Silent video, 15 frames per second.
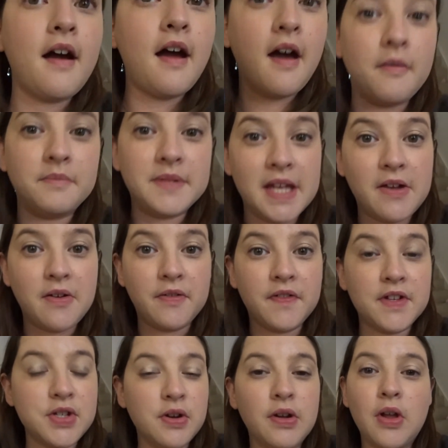Update on the
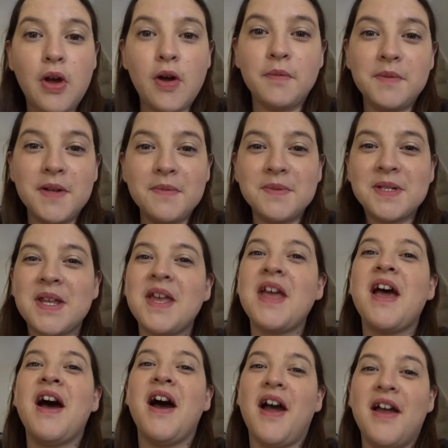chocolate hobnobs.
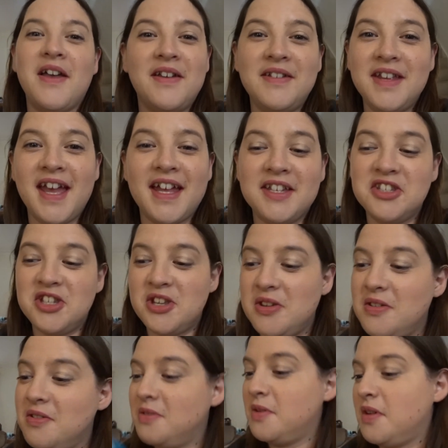I only had
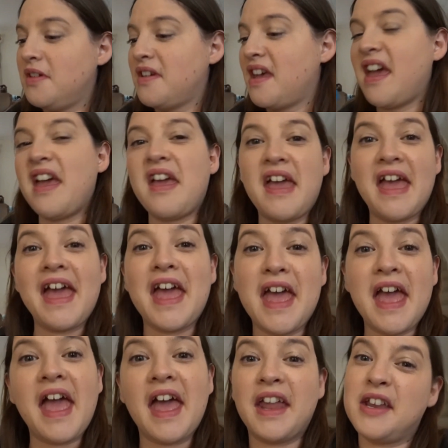2
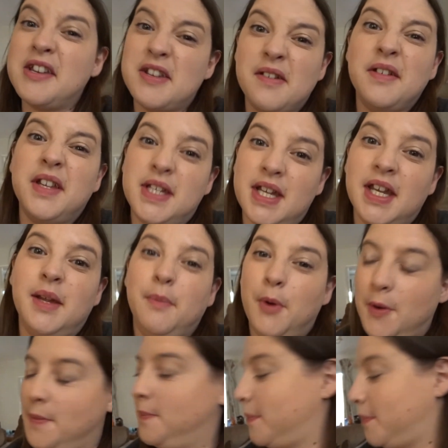and I don't need any more.